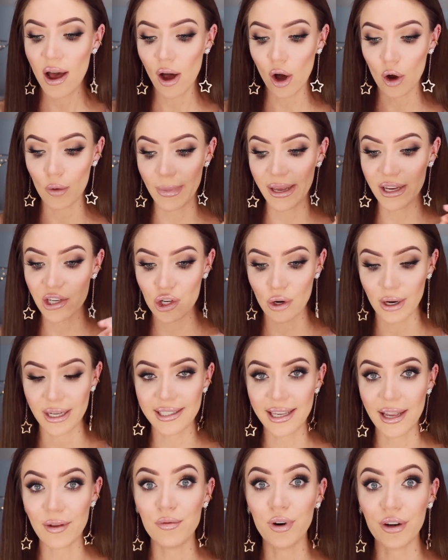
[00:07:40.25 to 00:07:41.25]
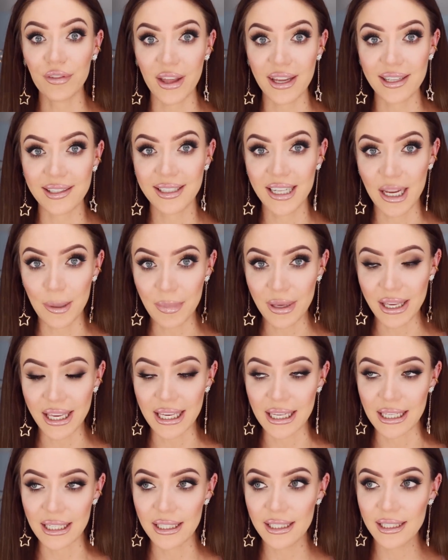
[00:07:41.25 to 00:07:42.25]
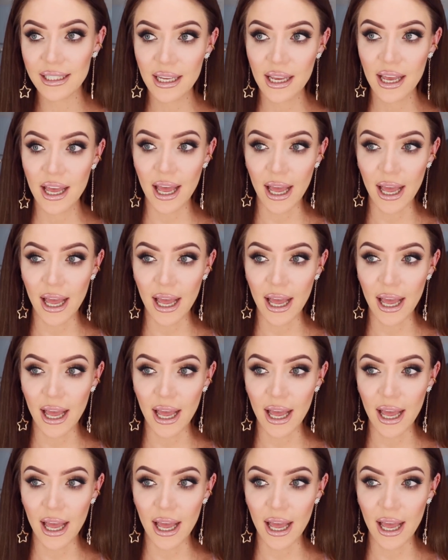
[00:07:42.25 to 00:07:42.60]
I'll make sure I say what that step is